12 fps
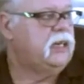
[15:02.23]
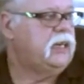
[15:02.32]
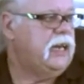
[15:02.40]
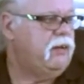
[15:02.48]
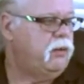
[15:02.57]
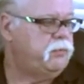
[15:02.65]
And
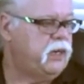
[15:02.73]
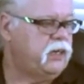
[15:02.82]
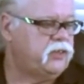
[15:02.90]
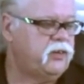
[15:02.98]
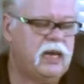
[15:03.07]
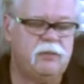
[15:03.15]
now up on a
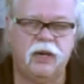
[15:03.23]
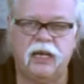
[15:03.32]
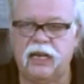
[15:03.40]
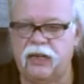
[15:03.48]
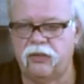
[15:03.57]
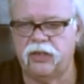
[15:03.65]

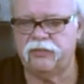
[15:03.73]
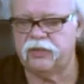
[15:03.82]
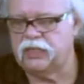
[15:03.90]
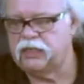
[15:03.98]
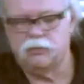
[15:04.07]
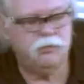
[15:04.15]
tripod, I don't even
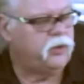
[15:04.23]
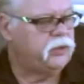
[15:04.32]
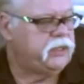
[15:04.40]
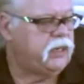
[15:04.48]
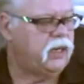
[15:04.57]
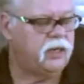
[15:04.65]
need to
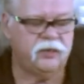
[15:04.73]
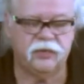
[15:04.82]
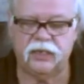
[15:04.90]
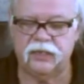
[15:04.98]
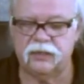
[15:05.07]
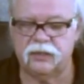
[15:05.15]
bolt it on or
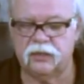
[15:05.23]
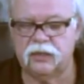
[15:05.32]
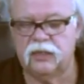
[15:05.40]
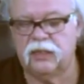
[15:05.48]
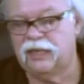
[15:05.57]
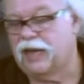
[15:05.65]
anything.
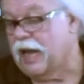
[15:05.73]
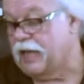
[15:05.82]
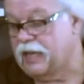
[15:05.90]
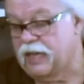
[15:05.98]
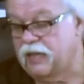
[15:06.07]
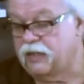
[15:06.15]
I
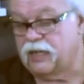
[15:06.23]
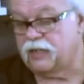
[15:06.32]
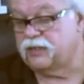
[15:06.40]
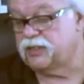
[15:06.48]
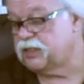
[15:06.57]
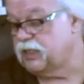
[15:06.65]

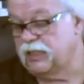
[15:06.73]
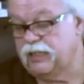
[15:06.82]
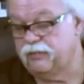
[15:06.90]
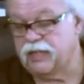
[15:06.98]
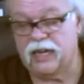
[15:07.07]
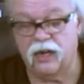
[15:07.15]
could just
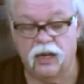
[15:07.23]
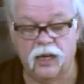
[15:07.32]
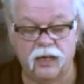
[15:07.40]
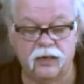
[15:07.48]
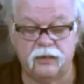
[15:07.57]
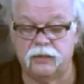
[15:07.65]
leave that
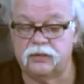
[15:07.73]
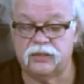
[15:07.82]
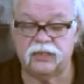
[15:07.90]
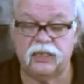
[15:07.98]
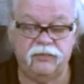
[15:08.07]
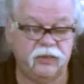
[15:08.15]
on and
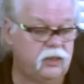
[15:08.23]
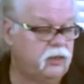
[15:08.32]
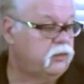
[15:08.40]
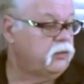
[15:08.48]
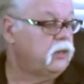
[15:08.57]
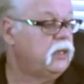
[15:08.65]
just leave it
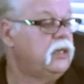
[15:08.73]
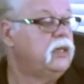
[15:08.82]
alone.